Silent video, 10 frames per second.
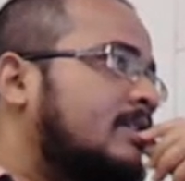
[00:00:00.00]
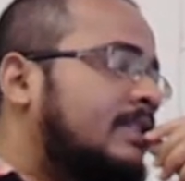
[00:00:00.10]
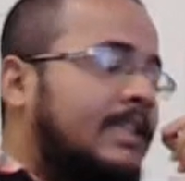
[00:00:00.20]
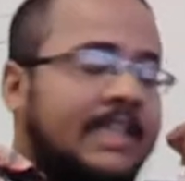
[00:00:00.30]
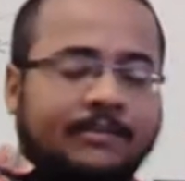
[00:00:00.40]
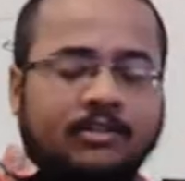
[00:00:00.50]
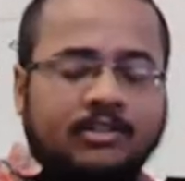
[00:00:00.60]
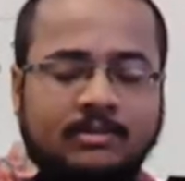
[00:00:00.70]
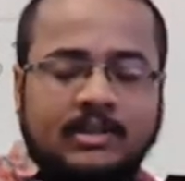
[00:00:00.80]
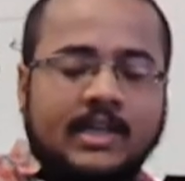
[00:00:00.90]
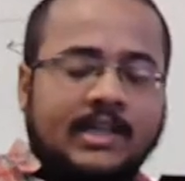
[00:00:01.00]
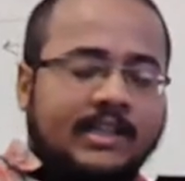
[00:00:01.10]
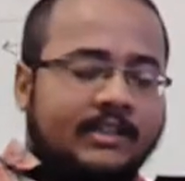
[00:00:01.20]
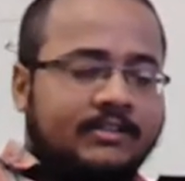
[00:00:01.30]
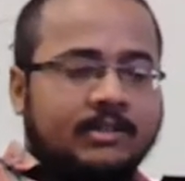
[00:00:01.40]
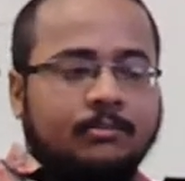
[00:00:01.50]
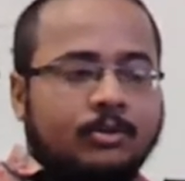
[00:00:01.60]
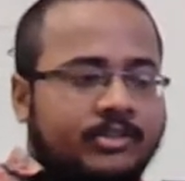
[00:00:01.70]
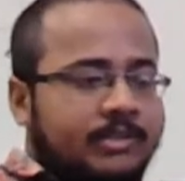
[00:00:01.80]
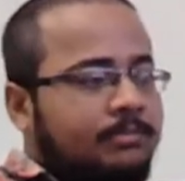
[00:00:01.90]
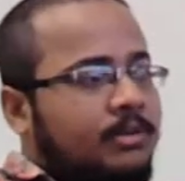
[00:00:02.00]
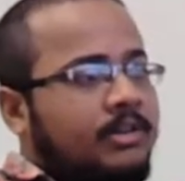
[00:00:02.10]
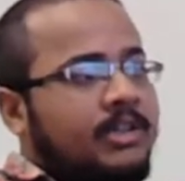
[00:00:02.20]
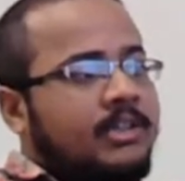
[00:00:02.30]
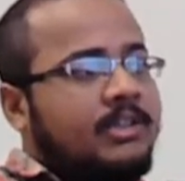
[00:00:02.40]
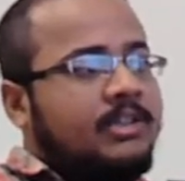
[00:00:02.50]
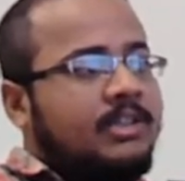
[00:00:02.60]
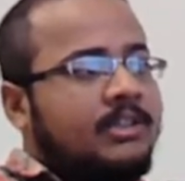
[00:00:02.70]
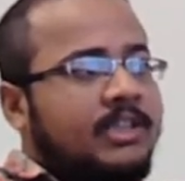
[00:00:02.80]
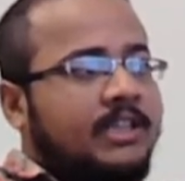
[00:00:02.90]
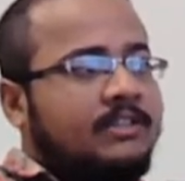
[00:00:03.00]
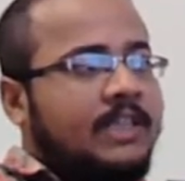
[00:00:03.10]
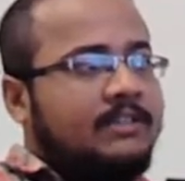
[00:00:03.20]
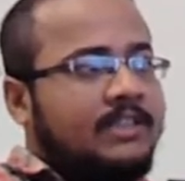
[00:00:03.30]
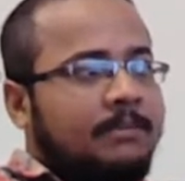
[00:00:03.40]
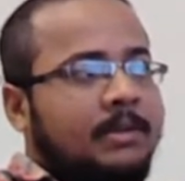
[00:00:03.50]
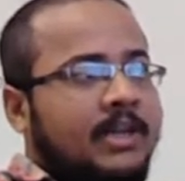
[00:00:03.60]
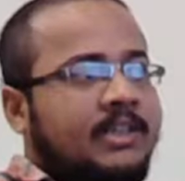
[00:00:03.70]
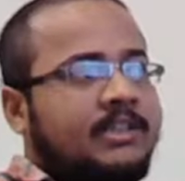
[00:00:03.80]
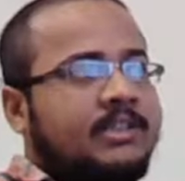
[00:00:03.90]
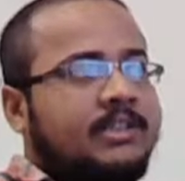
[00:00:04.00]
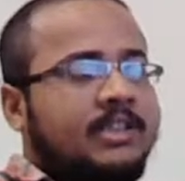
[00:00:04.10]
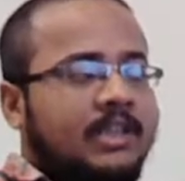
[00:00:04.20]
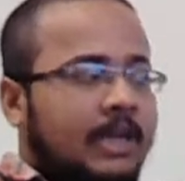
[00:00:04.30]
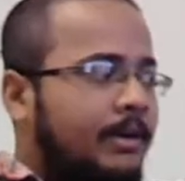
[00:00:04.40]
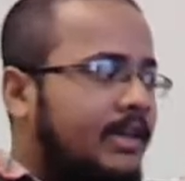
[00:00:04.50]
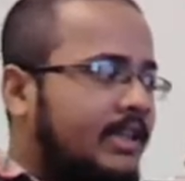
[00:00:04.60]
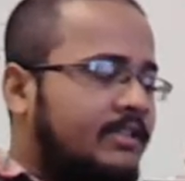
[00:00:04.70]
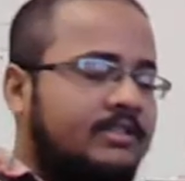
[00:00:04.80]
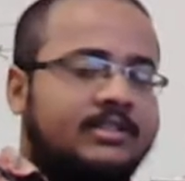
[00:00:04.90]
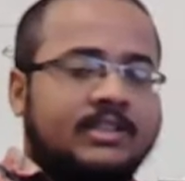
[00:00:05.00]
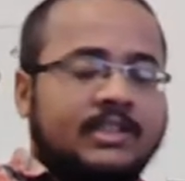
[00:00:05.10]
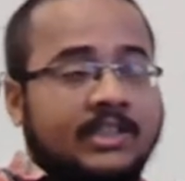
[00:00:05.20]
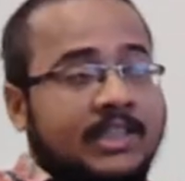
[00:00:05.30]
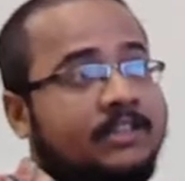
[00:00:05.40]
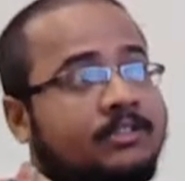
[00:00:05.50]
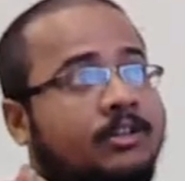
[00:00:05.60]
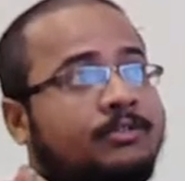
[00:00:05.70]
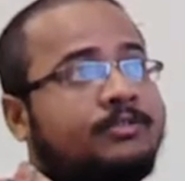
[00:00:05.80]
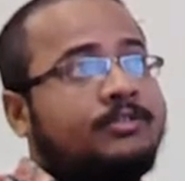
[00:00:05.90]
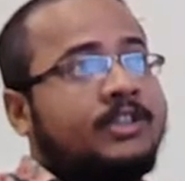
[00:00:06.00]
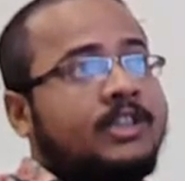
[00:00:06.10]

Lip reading: The reinforcement learning is the most important things that is applied nowadays in case of